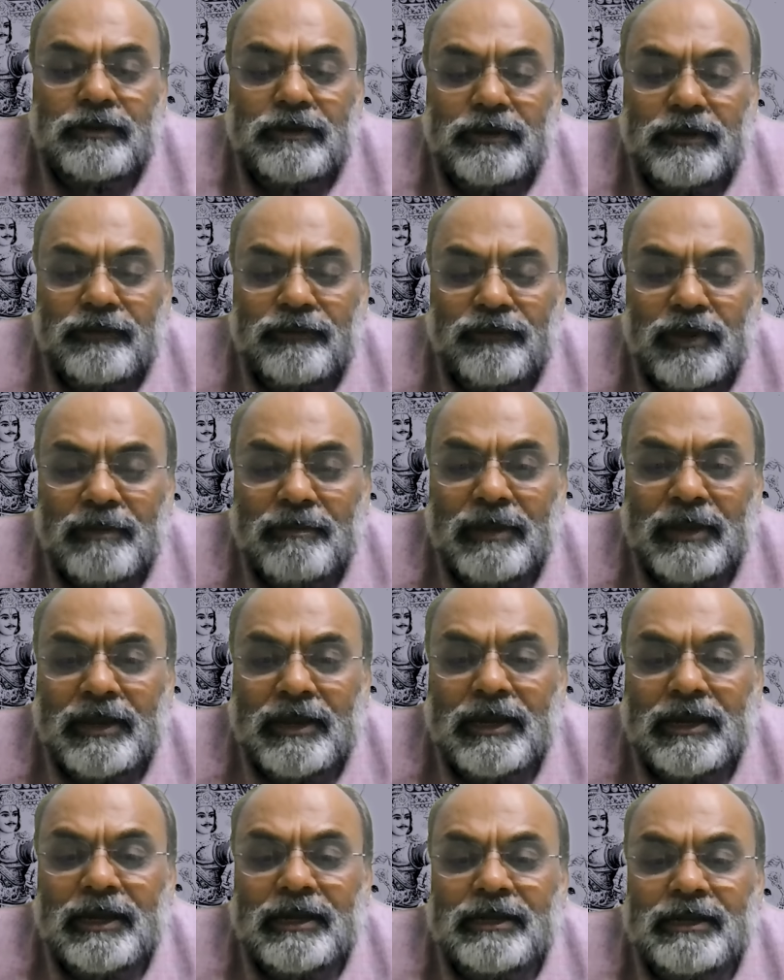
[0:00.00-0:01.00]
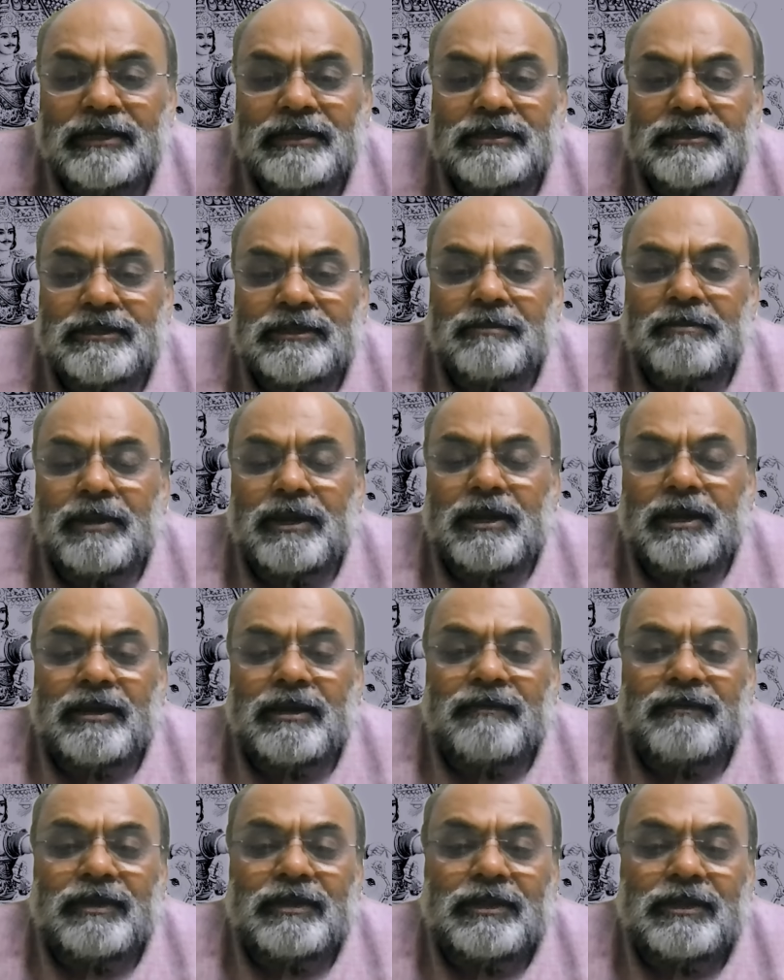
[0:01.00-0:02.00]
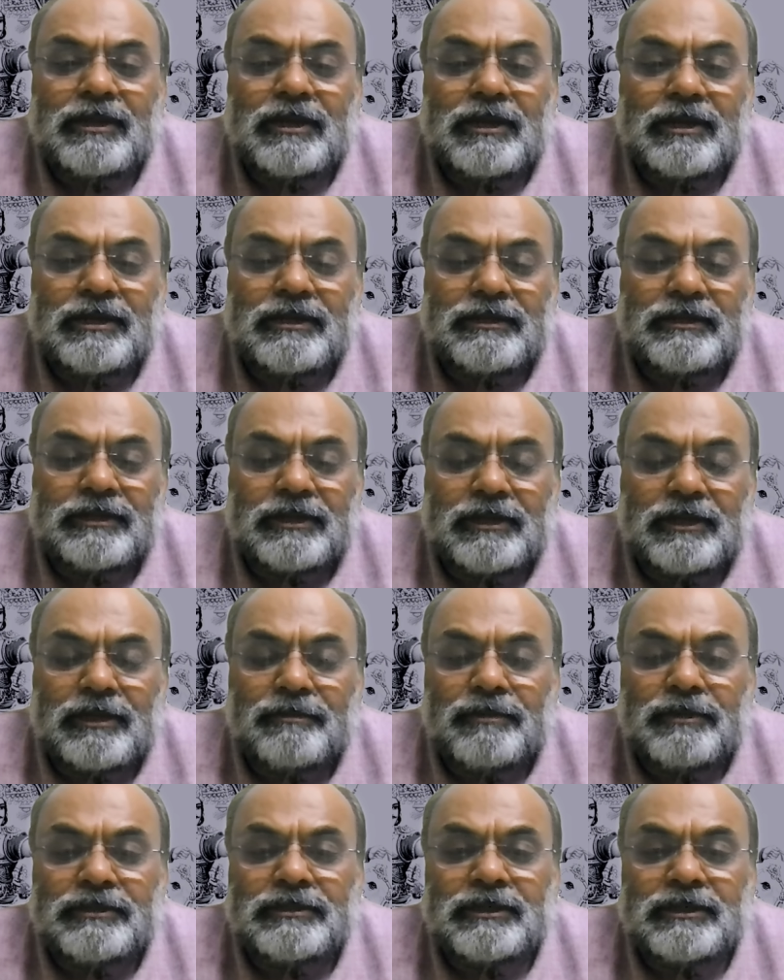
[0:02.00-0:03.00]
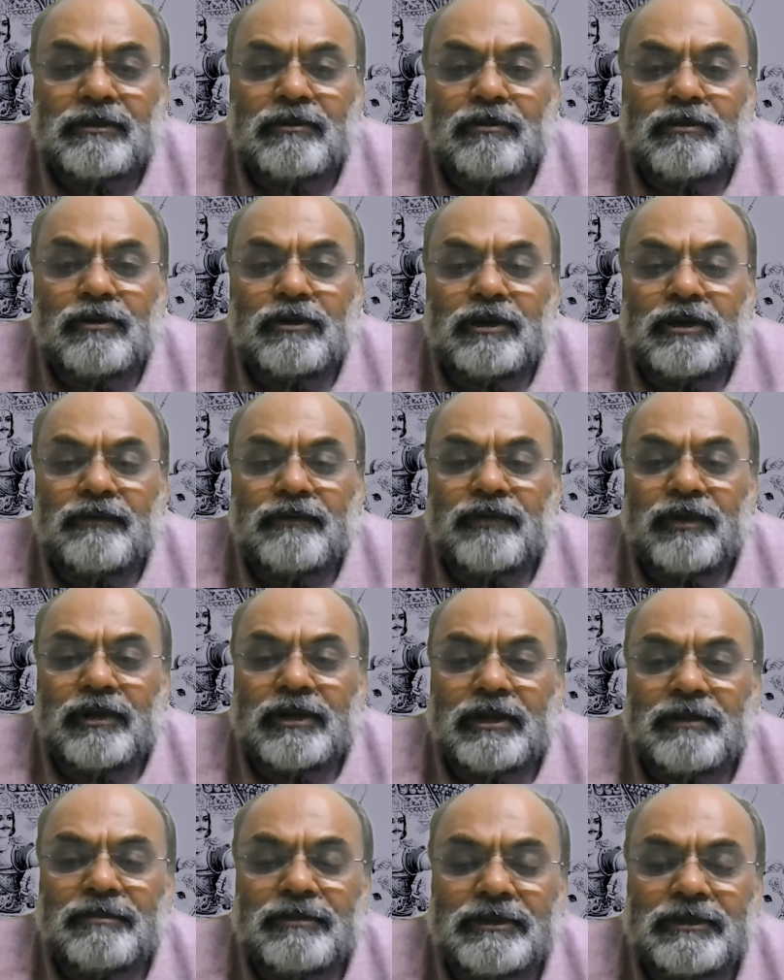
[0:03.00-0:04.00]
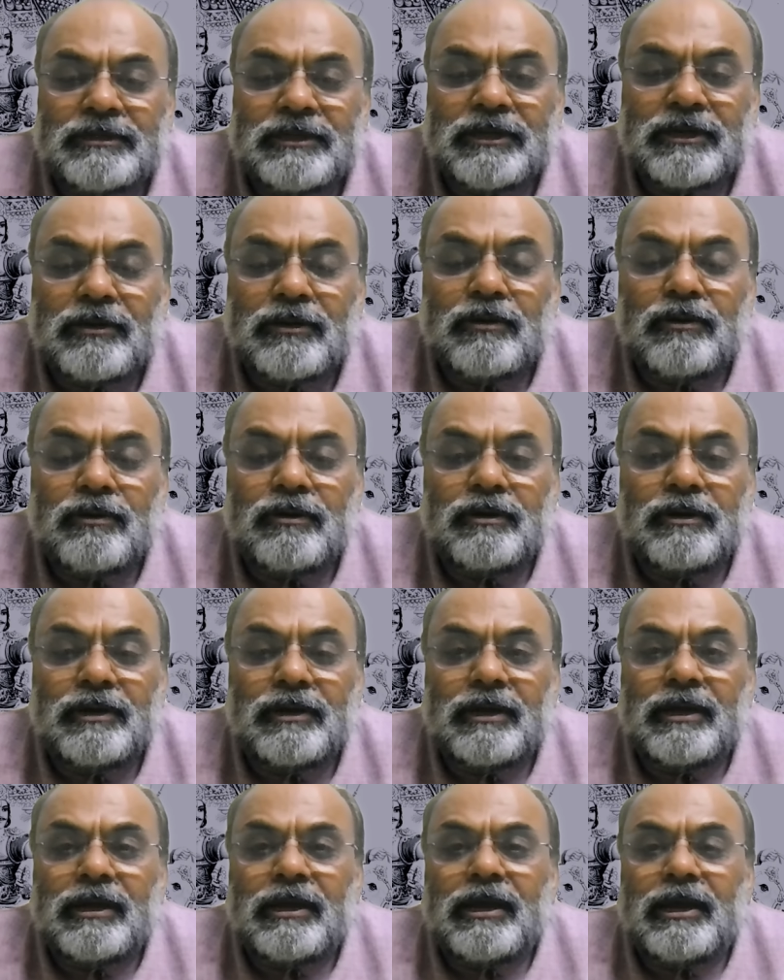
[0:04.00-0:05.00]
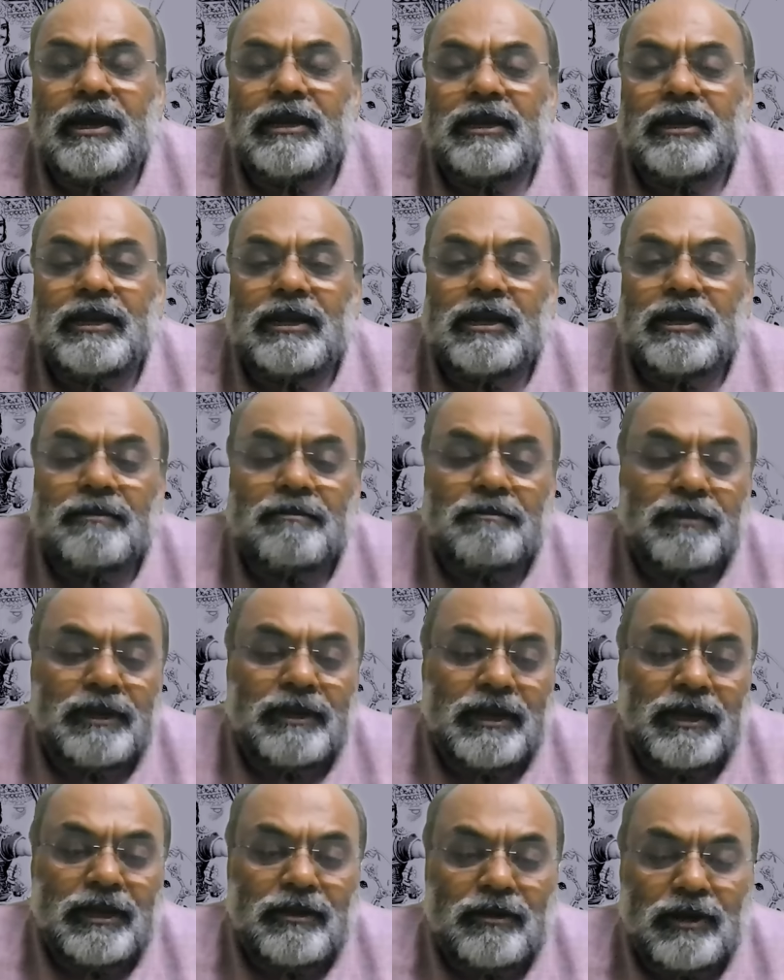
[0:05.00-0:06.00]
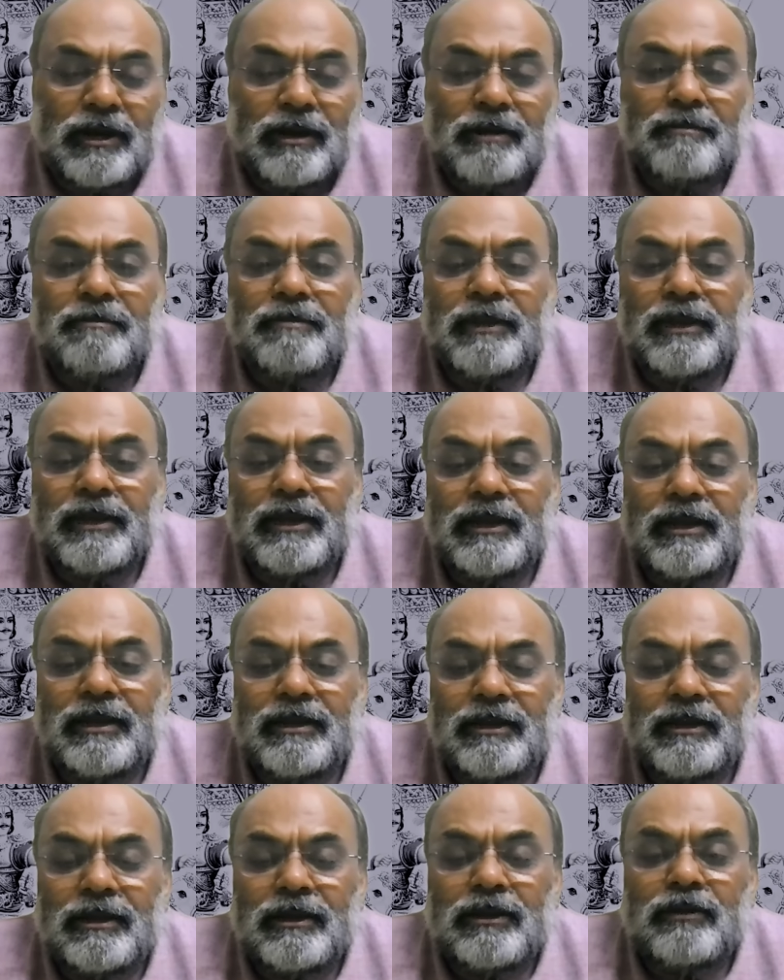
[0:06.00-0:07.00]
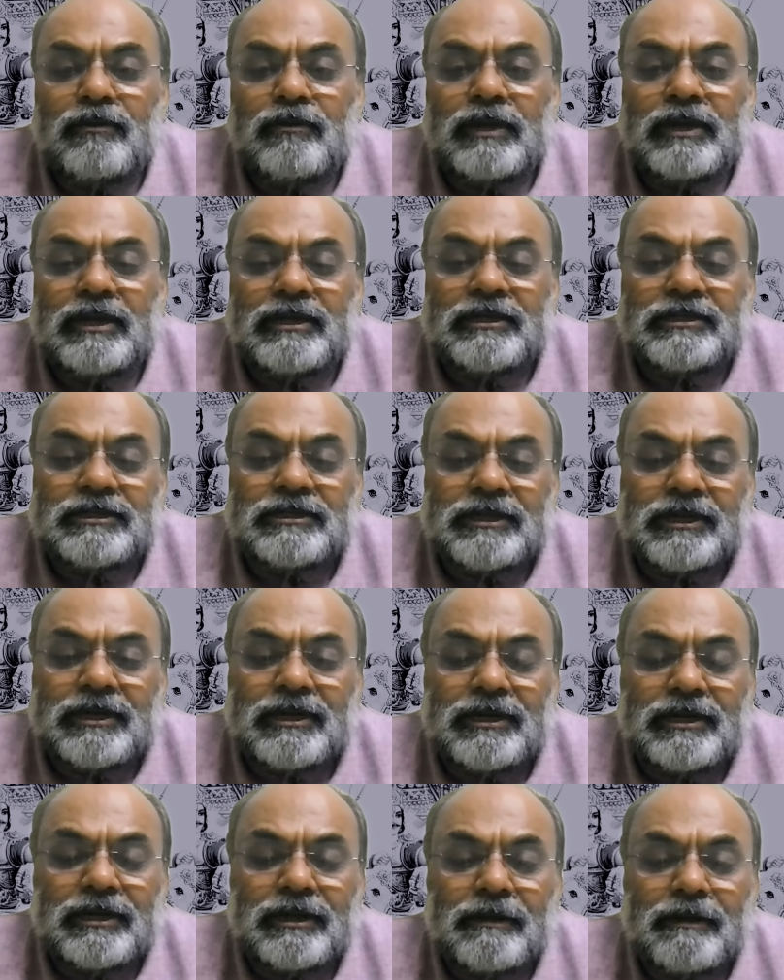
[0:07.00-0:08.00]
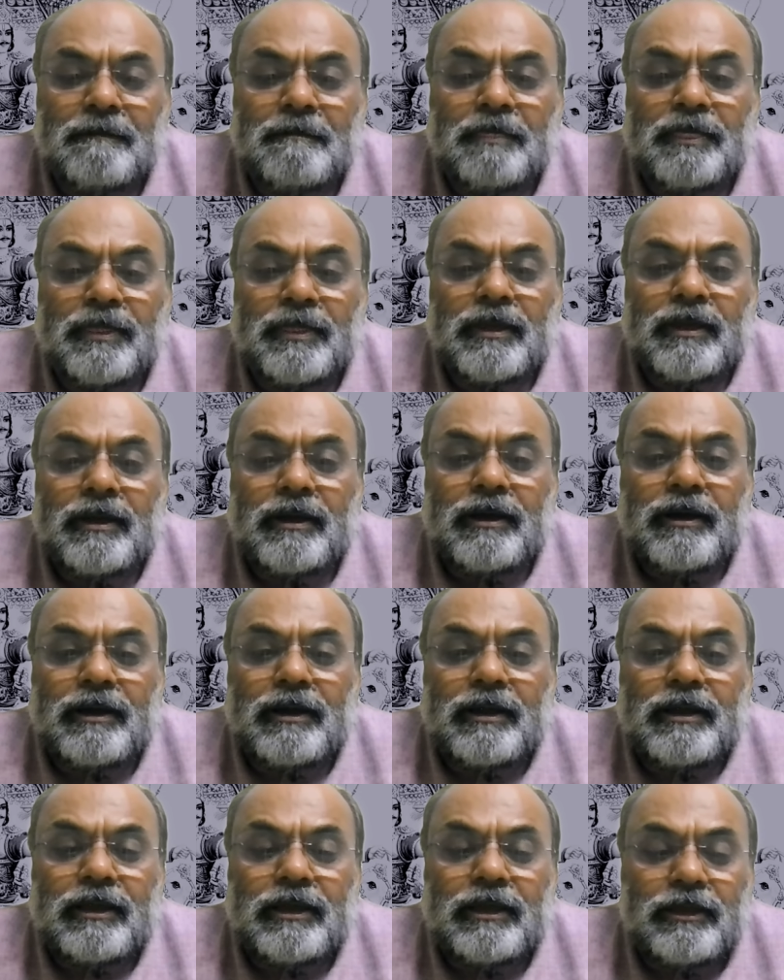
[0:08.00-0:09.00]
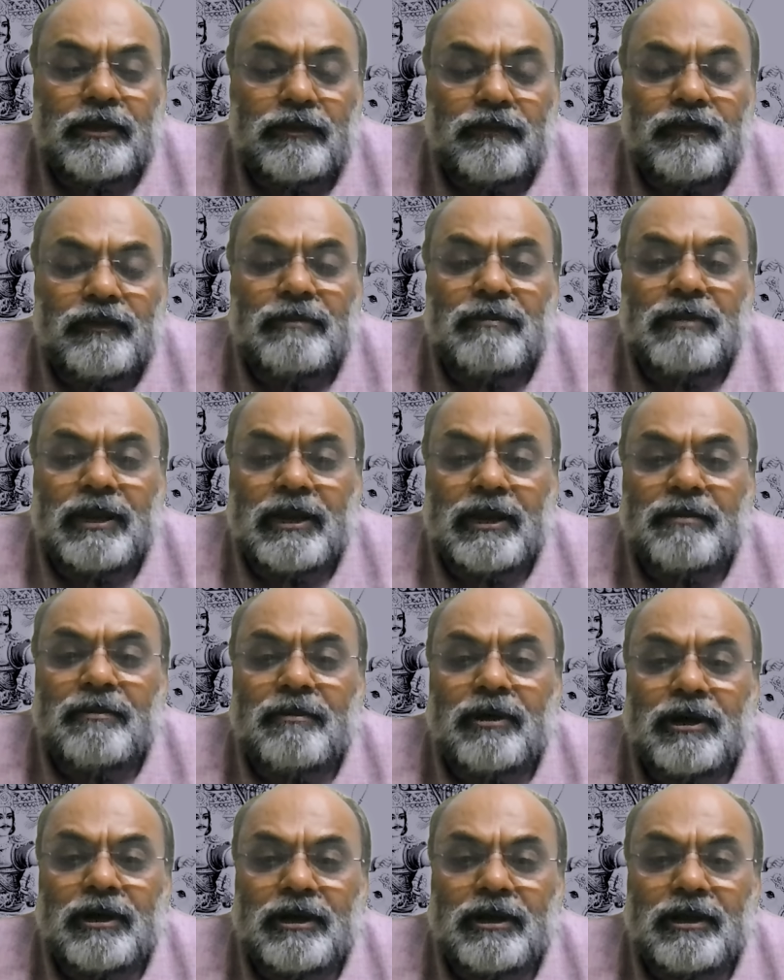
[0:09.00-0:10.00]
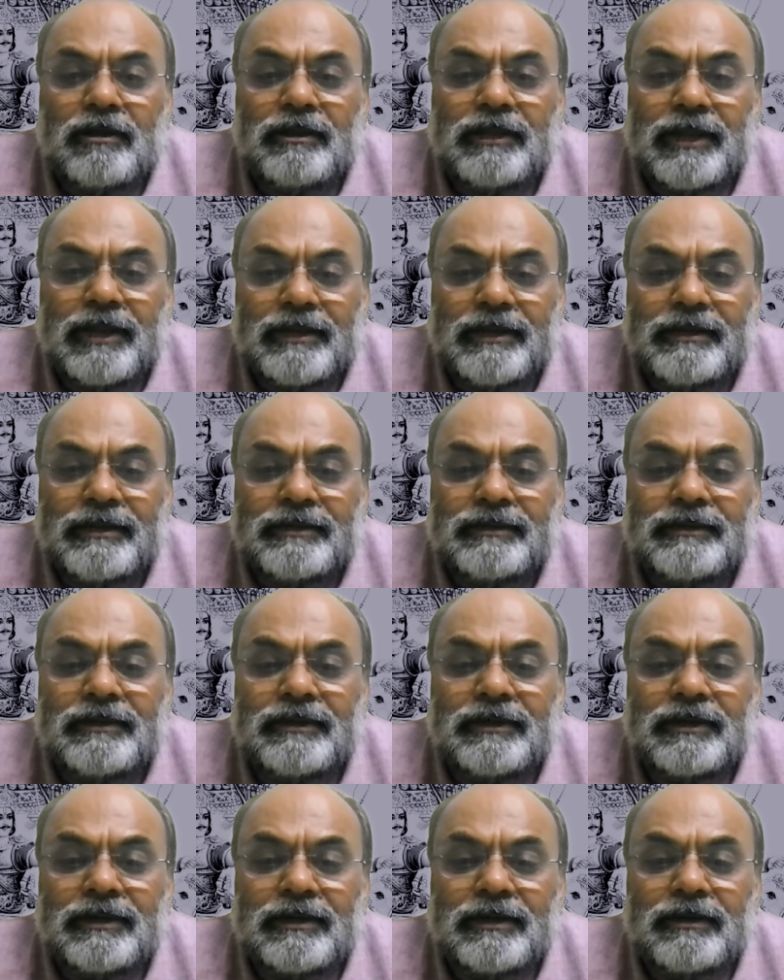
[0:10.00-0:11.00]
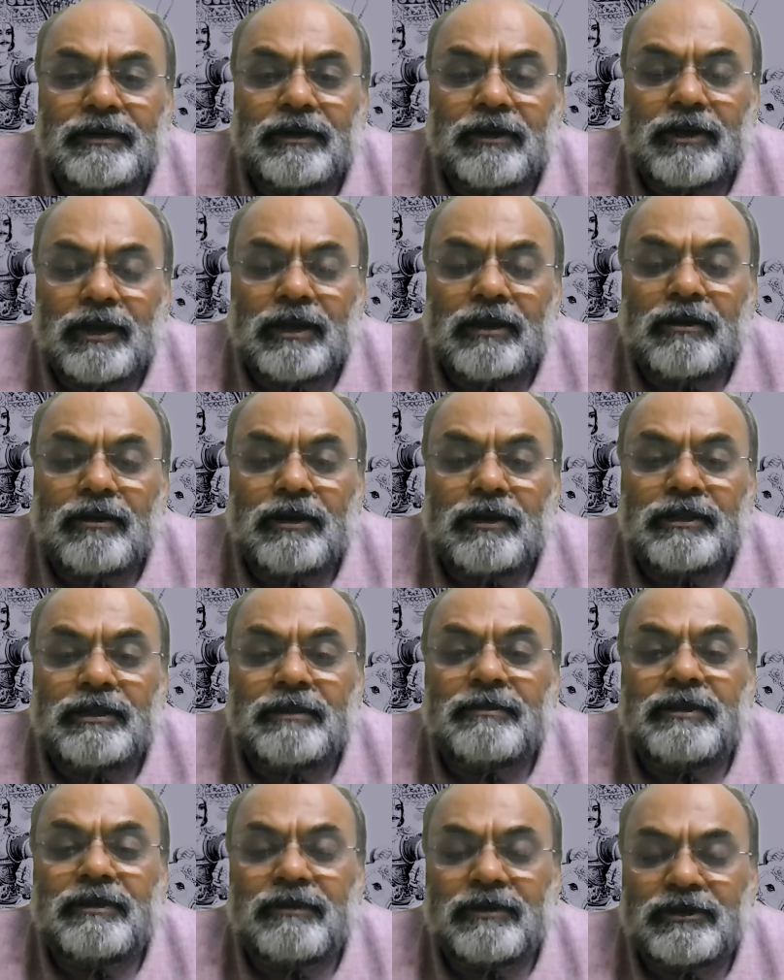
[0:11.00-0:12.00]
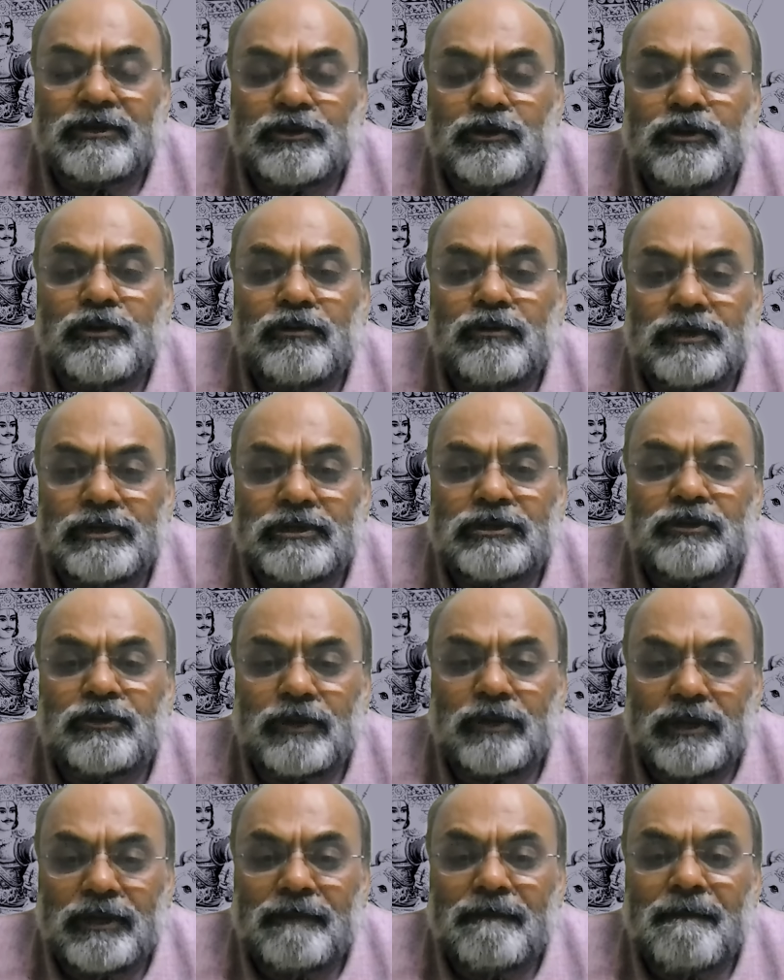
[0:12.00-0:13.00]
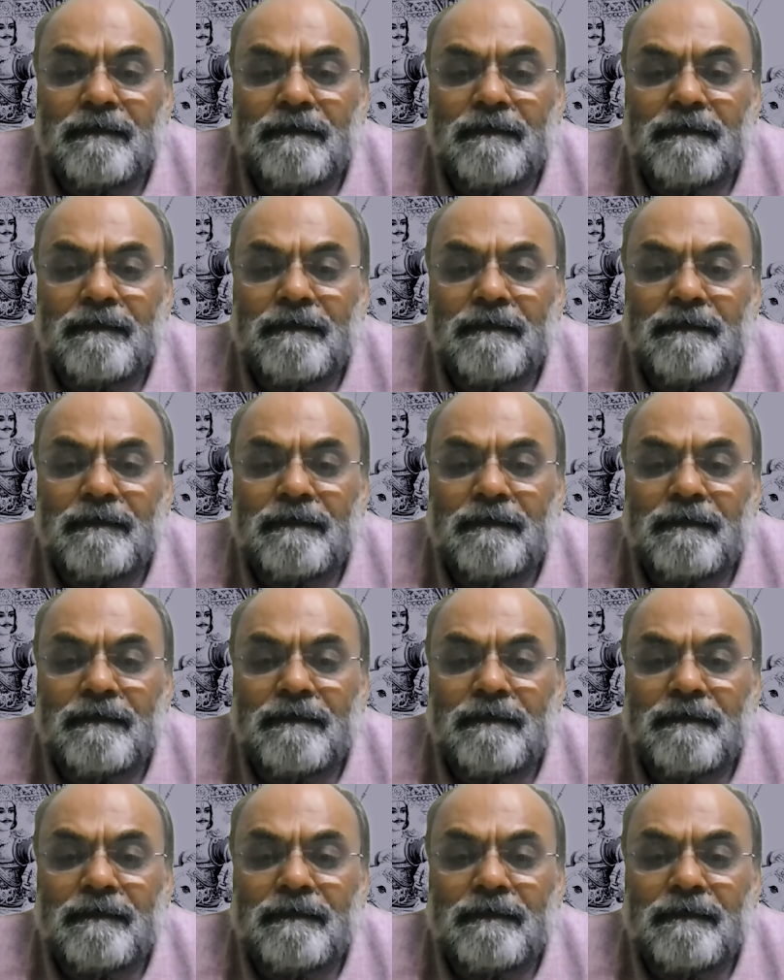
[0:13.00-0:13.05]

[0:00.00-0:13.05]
if you have been collecting some data, whether it is 30% gold or 40% gold and incomplete or complete to an extent, uh, you will build a model on that. Uh, your algorithm, it will show you a story.